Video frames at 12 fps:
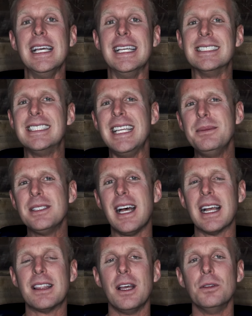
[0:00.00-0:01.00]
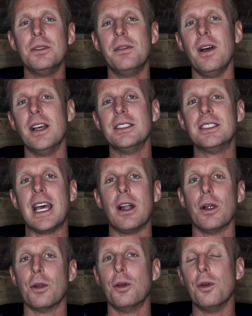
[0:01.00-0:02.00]
It seems like those of us that
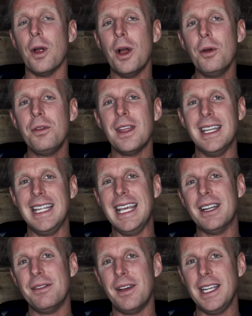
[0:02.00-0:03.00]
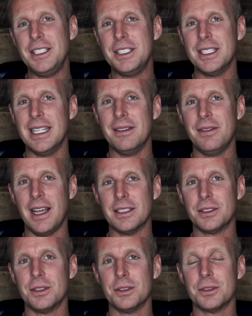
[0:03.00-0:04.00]
are growth and innovation
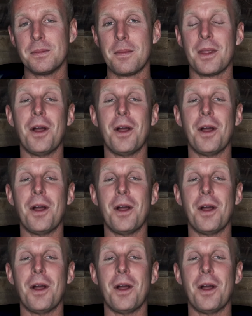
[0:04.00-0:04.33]
investors